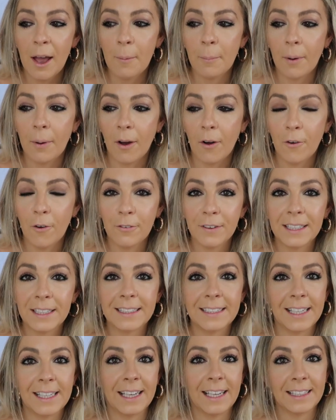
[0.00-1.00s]
but
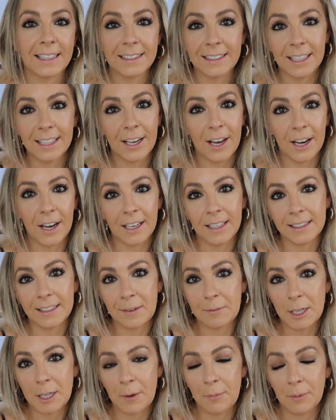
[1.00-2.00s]
obviously it's still early
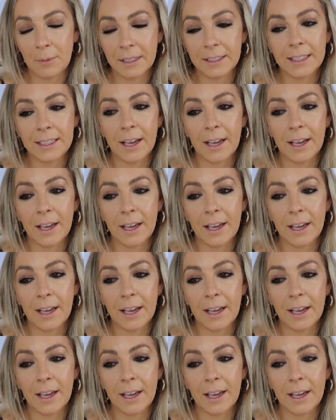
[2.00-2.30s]
September,